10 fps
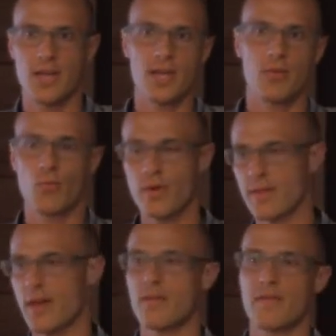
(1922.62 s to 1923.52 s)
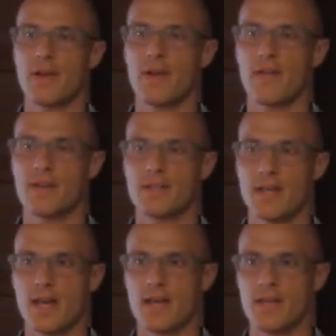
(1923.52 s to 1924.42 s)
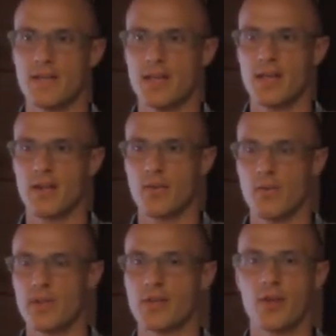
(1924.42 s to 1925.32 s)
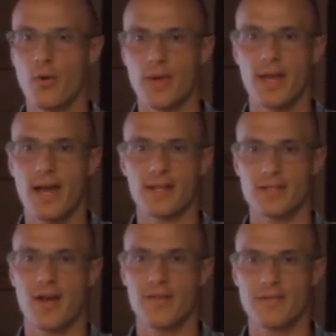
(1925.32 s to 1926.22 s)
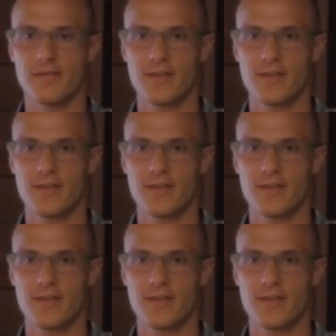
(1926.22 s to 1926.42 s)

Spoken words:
And without fail, they said that when the going got tough,